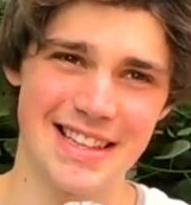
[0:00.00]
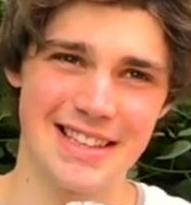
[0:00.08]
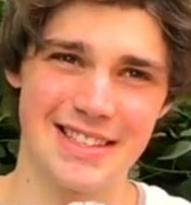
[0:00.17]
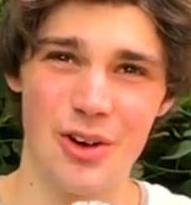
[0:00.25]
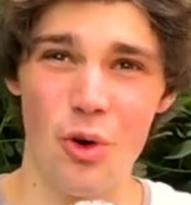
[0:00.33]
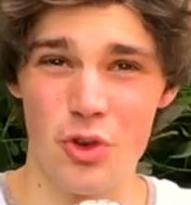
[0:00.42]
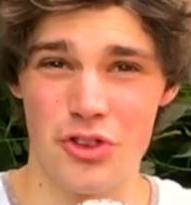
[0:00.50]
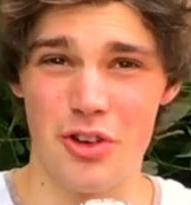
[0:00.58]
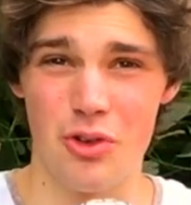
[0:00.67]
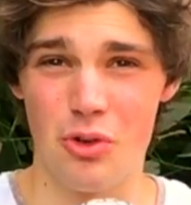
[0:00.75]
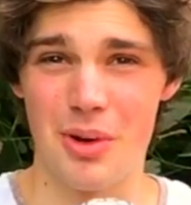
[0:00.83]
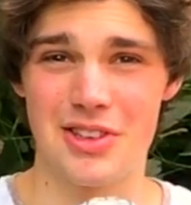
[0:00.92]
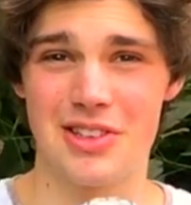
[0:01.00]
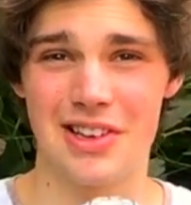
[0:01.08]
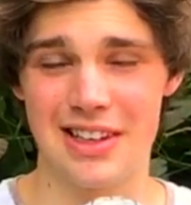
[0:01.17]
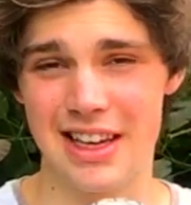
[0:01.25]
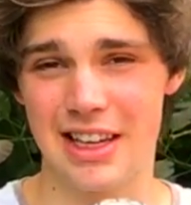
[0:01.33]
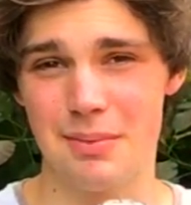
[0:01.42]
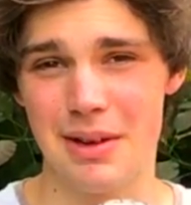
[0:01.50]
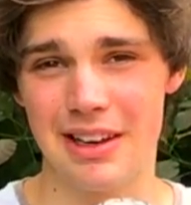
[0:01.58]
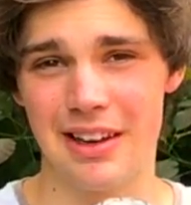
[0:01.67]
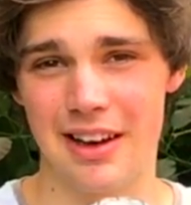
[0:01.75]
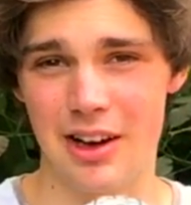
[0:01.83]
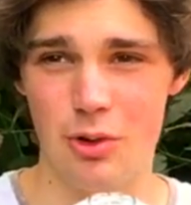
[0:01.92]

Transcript: there's also almost certainly going to be like a